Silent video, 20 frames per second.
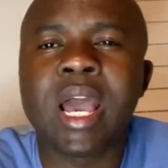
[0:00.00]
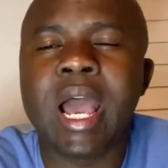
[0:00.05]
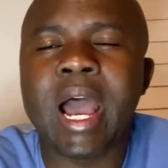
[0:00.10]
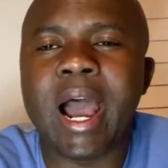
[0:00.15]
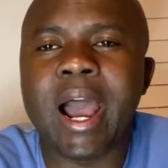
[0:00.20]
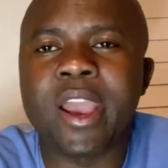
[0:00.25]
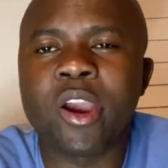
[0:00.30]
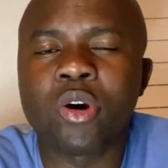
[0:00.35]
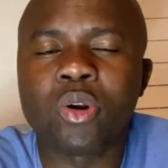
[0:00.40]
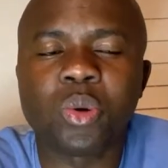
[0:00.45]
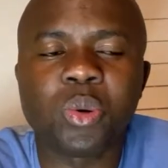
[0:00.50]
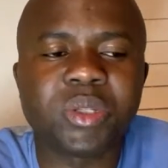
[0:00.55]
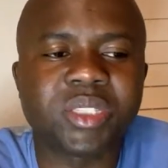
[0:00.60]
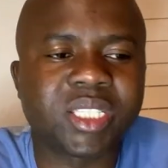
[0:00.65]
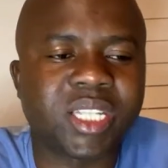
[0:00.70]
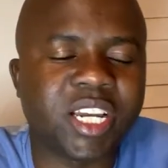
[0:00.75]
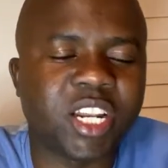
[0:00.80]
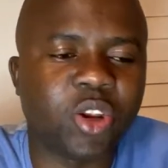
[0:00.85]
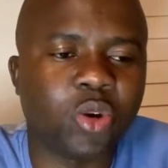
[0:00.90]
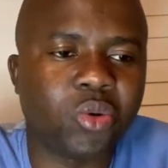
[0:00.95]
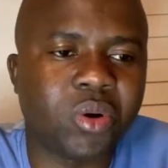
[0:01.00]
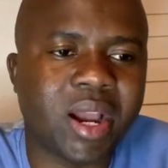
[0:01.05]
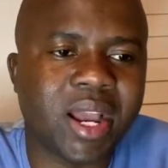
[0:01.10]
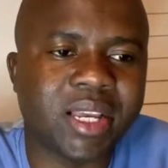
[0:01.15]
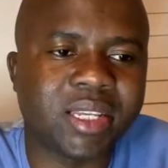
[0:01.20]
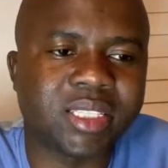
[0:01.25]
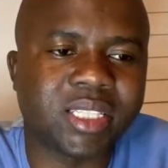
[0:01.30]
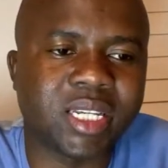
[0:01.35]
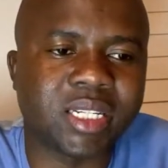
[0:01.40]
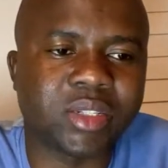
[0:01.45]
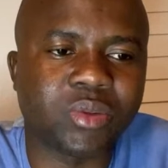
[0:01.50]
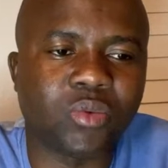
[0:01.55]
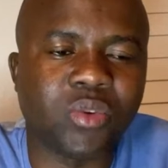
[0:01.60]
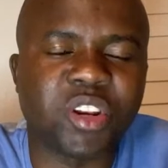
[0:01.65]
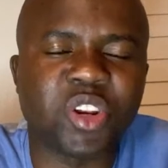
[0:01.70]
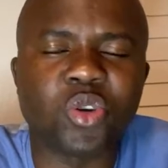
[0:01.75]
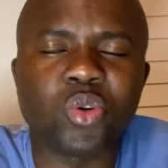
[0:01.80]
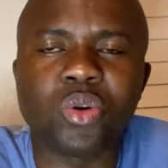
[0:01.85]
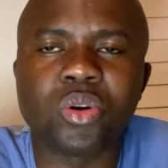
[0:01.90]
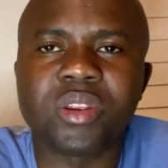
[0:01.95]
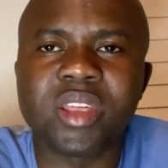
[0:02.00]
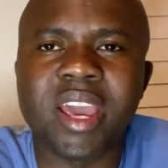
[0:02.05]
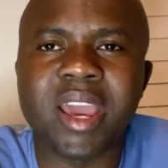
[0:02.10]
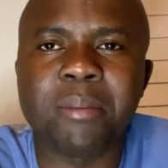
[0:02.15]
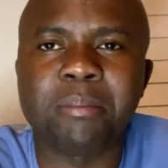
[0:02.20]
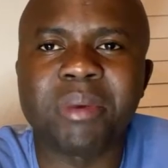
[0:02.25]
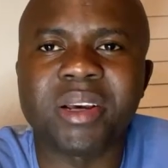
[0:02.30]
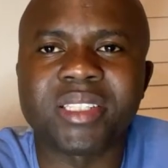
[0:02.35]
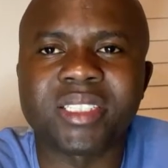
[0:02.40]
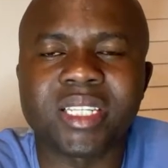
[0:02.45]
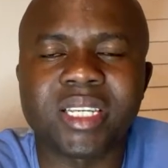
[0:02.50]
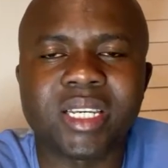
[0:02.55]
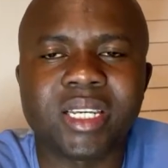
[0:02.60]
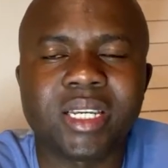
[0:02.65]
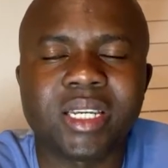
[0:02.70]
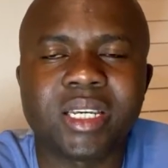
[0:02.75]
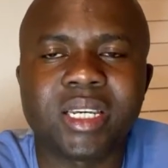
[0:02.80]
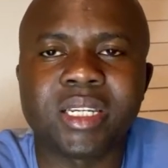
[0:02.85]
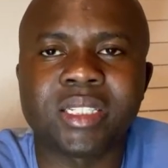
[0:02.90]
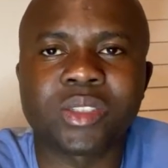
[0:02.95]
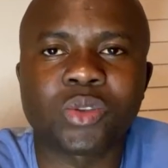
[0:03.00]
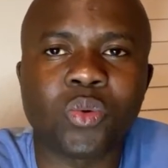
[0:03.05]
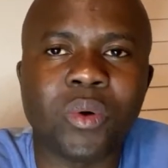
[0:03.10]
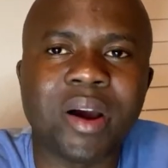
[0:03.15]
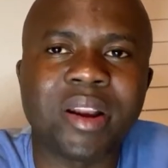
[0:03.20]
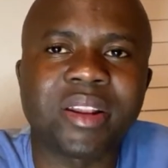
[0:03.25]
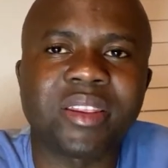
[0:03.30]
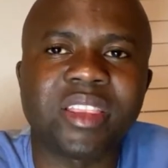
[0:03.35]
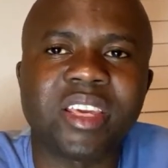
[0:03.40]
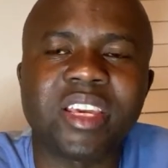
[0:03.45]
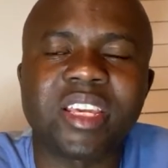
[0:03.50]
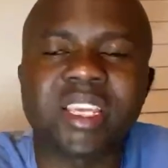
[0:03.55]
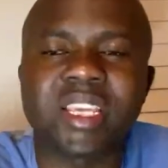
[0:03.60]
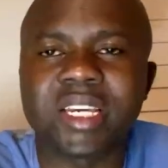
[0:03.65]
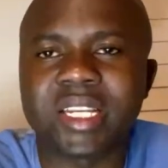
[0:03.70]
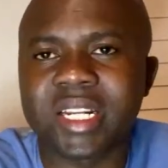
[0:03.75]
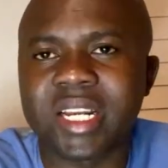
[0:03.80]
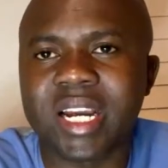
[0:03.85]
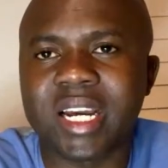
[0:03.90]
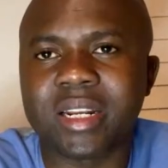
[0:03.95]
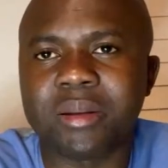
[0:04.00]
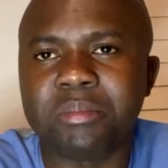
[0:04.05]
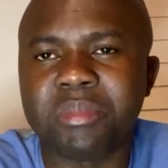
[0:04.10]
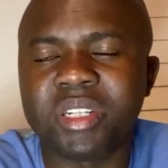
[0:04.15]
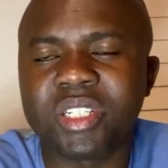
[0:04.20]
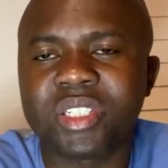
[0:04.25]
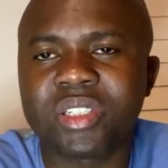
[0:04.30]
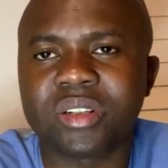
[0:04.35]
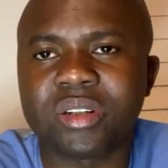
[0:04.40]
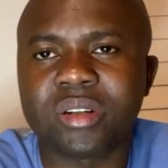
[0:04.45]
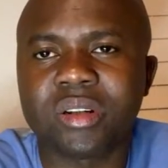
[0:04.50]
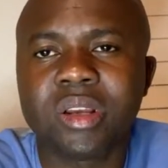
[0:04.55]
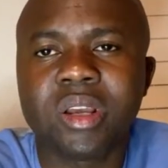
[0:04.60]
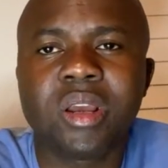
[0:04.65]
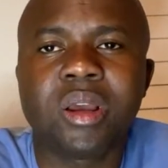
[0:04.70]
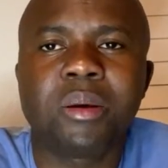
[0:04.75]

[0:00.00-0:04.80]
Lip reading: I always tell you guys that when you go to the embassy, it's one thing getting admission,